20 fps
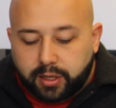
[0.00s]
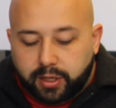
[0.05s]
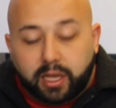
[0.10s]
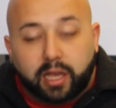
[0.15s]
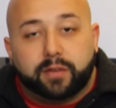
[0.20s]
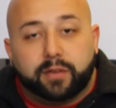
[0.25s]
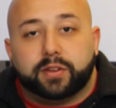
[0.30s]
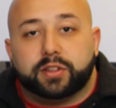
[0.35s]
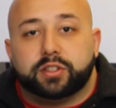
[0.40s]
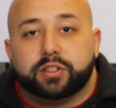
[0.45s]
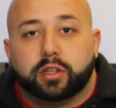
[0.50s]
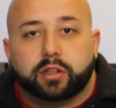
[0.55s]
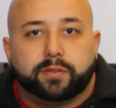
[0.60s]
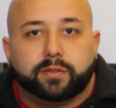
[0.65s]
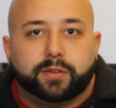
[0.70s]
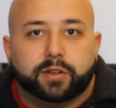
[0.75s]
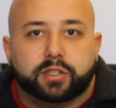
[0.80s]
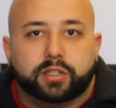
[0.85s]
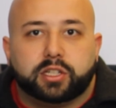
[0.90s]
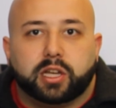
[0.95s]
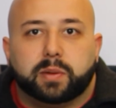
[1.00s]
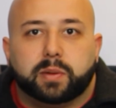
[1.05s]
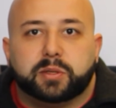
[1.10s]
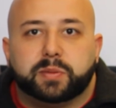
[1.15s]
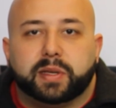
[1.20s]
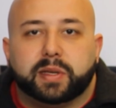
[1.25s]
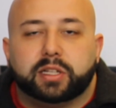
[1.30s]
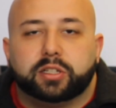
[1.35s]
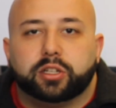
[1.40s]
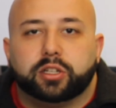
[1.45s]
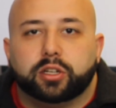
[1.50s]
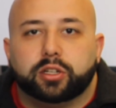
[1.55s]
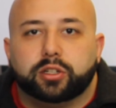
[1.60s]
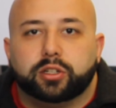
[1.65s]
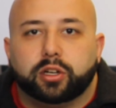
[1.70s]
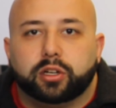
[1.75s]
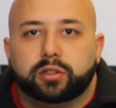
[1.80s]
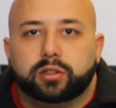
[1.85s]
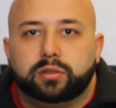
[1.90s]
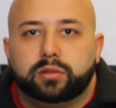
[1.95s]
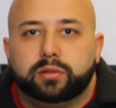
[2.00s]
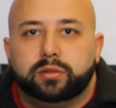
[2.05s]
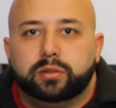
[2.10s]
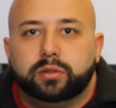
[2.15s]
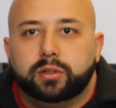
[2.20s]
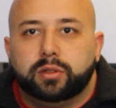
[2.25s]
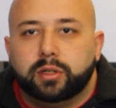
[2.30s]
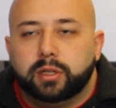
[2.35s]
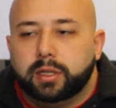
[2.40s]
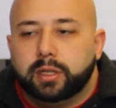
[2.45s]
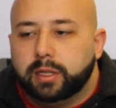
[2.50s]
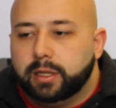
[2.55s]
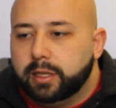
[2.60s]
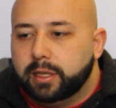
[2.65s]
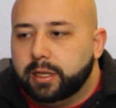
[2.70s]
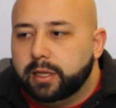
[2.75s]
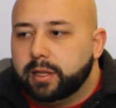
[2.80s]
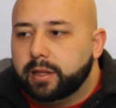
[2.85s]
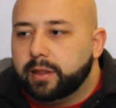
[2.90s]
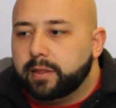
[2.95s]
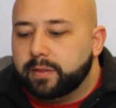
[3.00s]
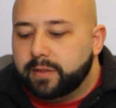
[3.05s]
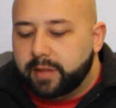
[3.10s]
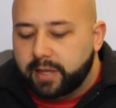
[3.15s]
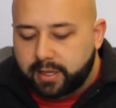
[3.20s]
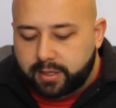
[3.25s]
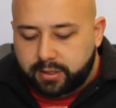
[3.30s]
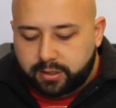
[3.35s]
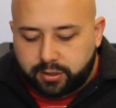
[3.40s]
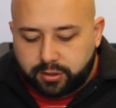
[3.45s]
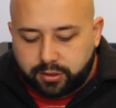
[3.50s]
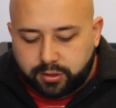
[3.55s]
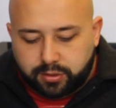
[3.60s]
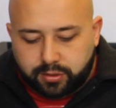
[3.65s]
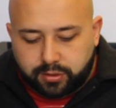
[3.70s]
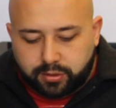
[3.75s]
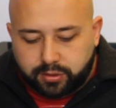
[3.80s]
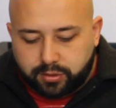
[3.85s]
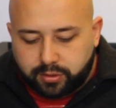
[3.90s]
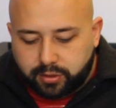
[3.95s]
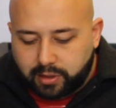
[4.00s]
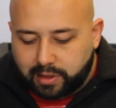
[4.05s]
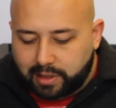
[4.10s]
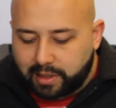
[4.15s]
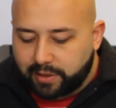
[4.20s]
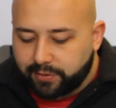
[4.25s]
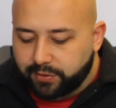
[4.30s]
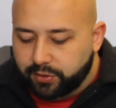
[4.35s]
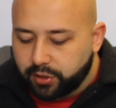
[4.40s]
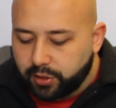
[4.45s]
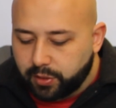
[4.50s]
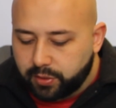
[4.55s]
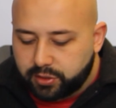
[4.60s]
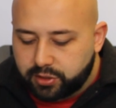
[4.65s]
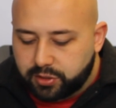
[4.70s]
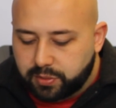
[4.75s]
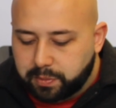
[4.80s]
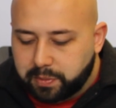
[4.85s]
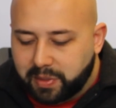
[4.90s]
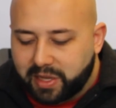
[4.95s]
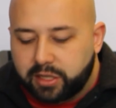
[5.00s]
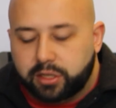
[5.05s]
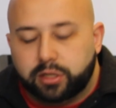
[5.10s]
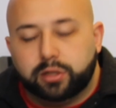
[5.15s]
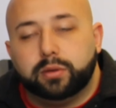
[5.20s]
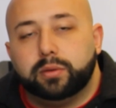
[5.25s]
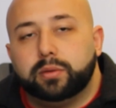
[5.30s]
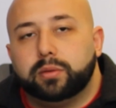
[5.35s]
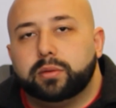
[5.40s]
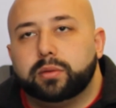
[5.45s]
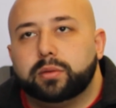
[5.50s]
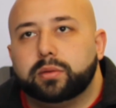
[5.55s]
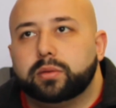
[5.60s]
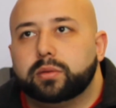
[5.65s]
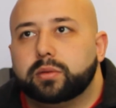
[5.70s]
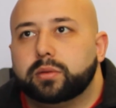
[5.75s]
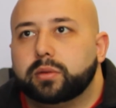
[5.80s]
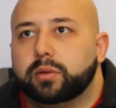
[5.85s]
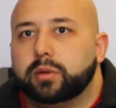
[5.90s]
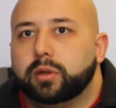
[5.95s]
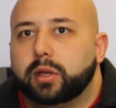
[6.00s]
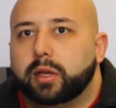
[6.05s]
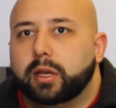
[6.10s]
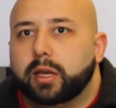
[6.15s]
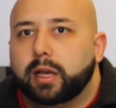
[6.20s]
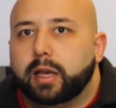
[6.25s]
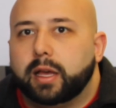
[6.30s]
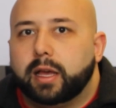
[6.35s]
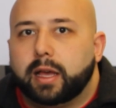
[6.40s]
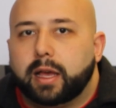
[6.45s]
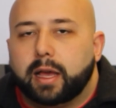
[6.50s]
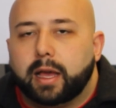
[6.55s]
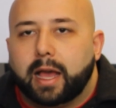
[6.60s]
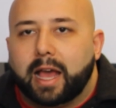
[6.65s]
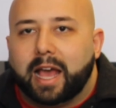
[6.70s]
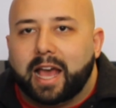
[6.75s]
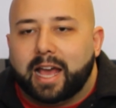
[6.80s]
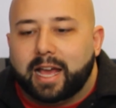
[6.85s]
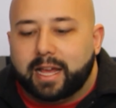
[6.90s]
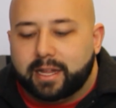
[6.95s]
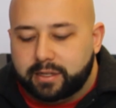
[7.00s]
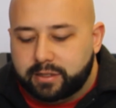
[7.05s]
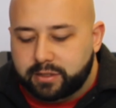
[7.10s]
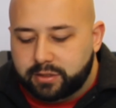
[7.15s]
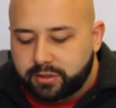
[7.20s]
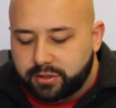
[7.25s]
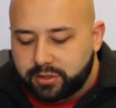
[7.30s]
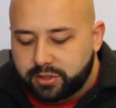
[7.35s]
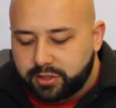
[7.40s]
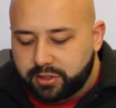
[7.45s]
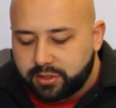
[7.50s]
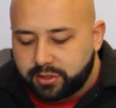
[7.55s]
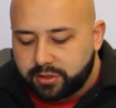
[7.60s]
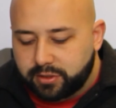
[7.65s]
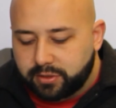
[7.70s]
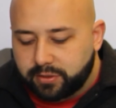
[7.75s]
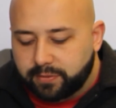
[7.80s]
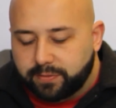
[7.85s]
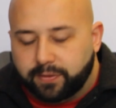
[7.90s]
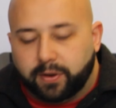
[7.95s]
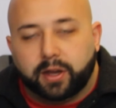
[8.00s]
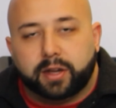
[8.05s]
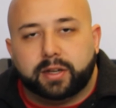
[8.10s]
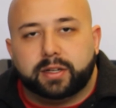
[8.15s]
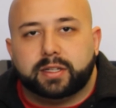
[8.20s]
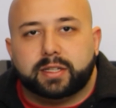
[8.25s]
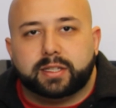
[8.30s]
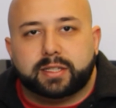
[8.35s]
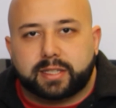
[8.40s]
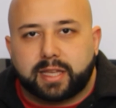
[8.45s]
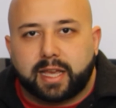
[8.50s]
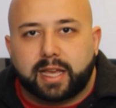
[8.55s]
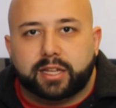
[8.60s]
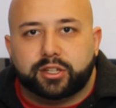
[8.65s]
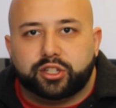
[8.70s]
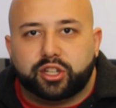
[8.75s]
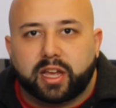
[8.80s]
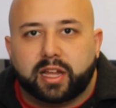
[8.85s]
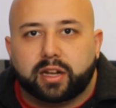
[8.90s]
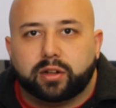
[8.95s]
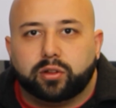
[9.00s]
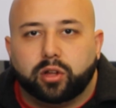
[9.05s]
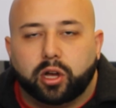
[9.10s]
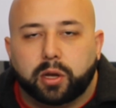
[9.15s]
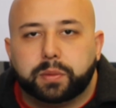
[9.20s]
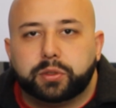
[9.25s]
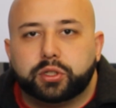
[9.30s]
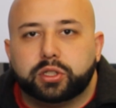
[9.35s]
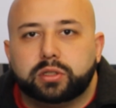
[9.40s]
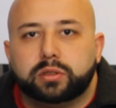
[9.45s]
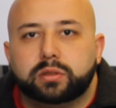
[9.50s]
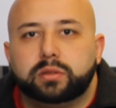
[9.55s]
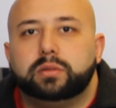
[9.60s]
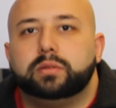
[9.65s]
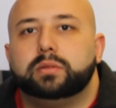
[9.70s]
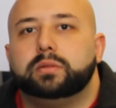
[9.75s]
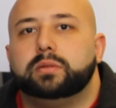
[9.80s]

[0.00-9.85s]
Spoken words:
If it's not the first time it's being turned on, then if you go into menu and find the scan channel option,